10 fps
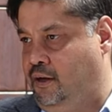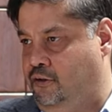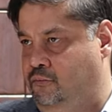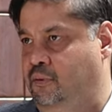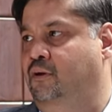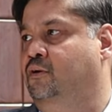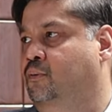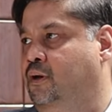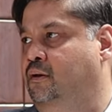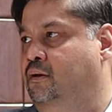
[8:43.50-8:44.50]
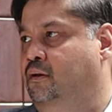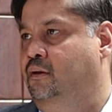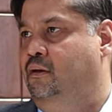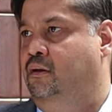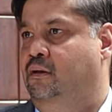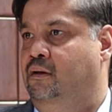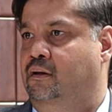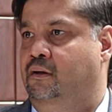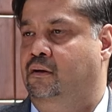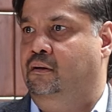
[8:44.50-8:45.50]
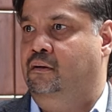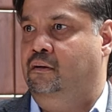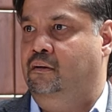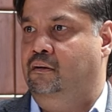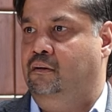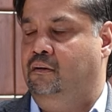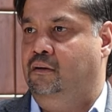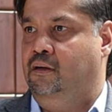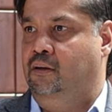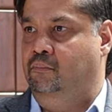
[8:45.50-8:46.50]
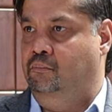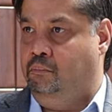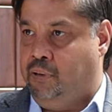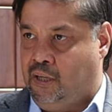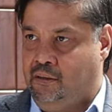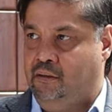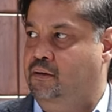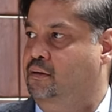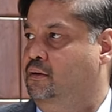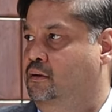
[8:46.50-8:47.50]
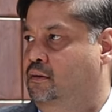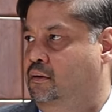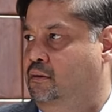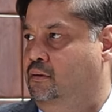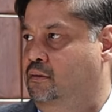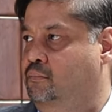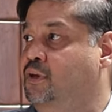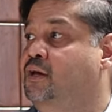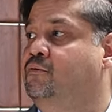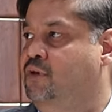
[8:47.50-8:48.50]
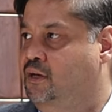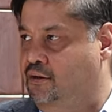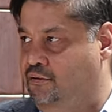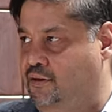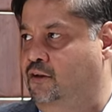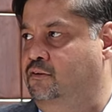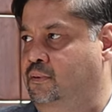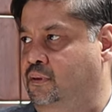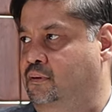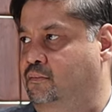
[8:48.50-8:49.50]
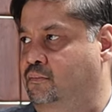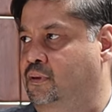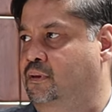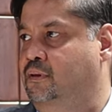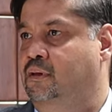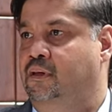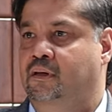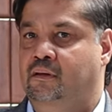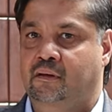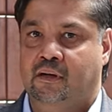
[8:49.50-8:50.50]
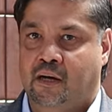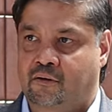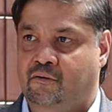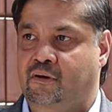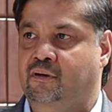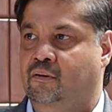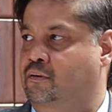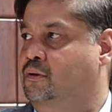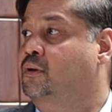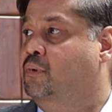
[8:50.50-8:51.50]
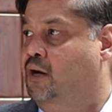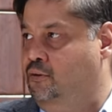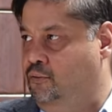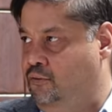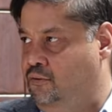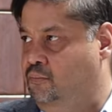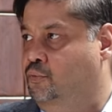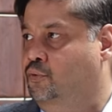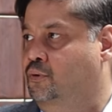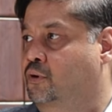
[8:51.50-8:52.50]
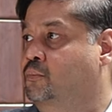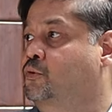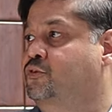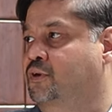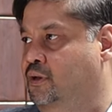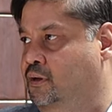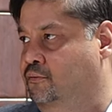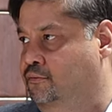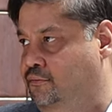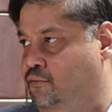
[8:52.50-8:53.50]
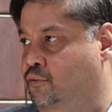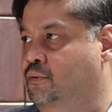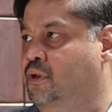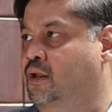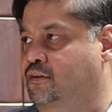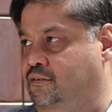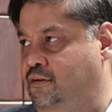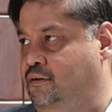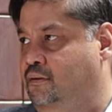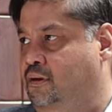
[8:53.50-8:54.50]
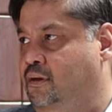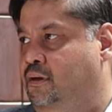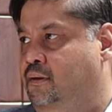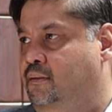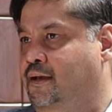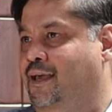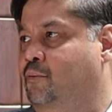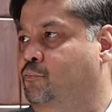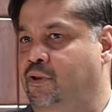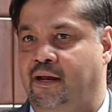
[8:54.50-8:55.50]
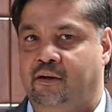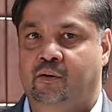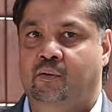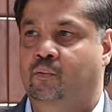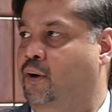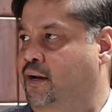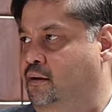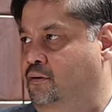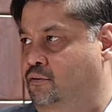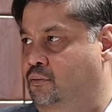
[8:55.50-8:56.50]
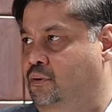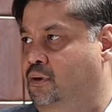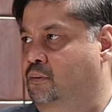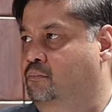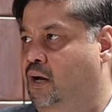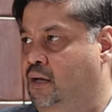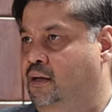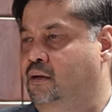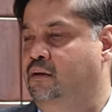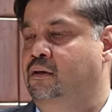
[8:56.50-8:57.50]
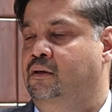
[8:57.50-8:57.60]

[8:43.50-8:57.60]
Has been required. But the bigger weakness has been with the country or the Nepal Tourism Board not pushing enough over the last year. The gap will get widened. So a market